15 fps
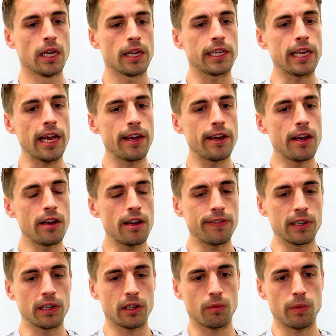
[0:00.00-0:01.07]
Yeah, no, I
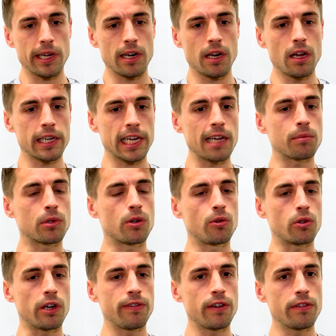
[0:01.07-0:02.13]
think we had a lot of games
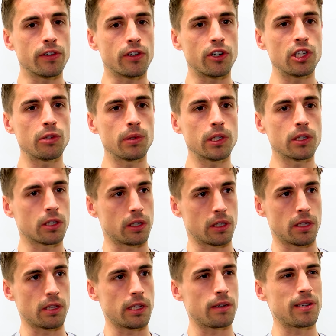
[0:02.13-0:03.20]
called off over Christmas
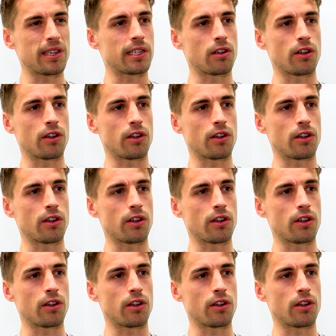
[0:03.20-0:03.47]
because it was